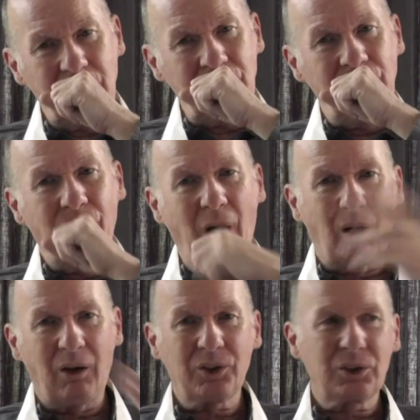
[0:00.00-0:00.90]

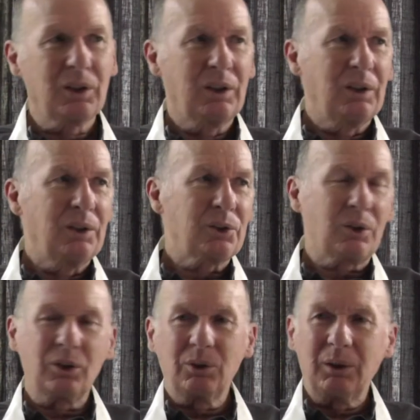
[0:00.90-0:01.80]
arts. So
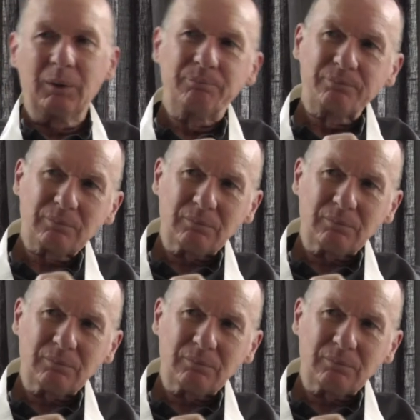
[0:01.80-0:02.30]
they're doing